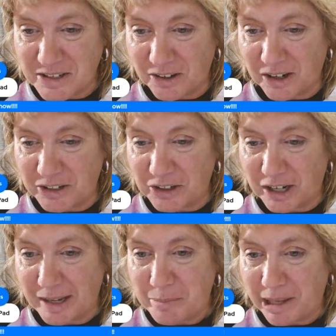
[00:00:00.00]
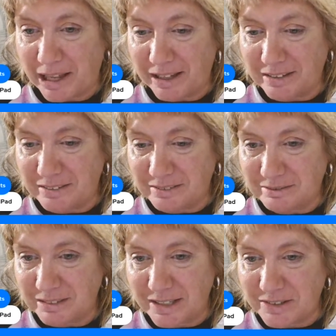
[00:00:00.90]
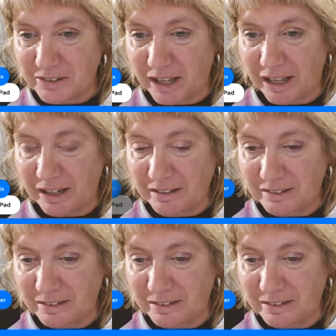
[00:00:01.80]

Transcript: You're on your iPad. That's okay.